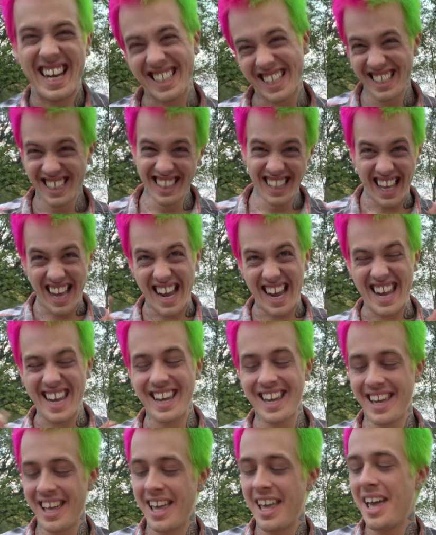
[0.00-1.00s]
gonna lie.
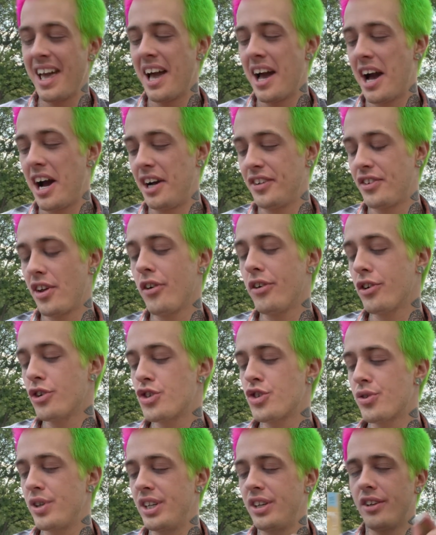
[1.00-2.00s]
Dollar
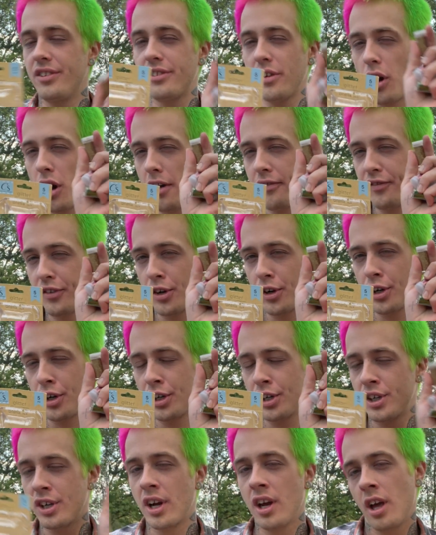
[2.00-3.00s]
Tree does
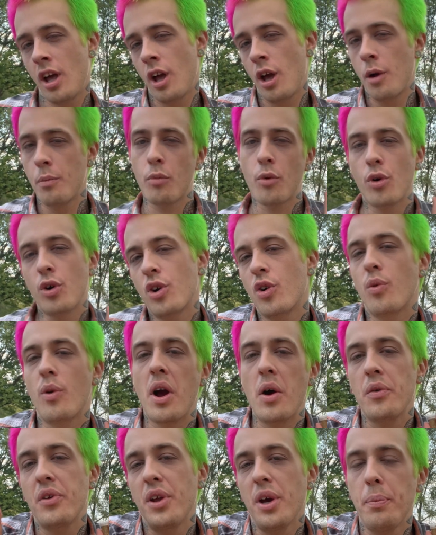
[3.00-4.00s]
offer more
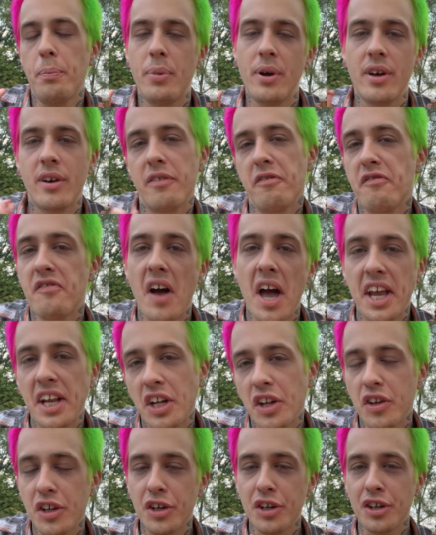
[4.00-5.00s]
ground up fine
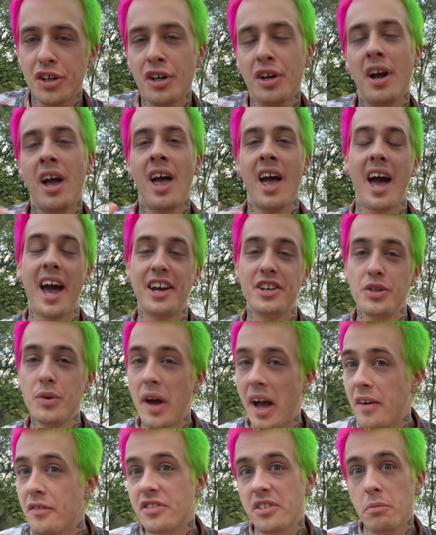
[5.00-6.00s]
glitter. I do
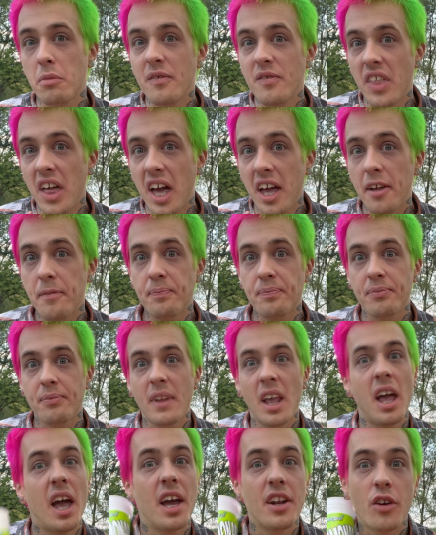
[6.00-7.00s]
have some of that.
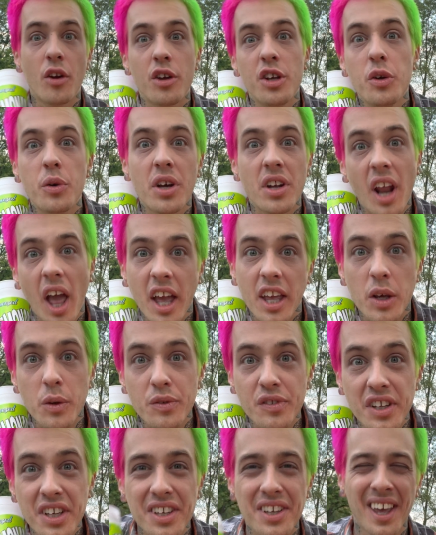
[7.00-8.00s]
And no, you cannot
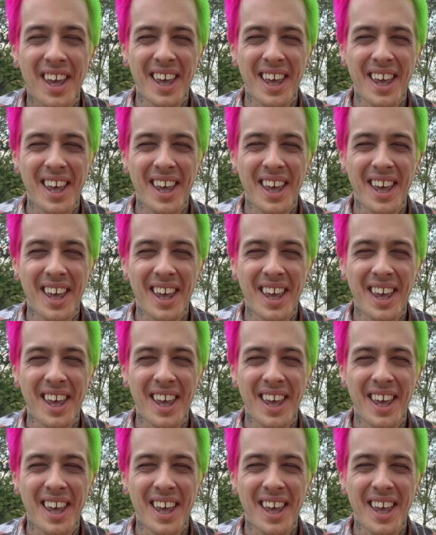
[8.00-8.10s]
use it.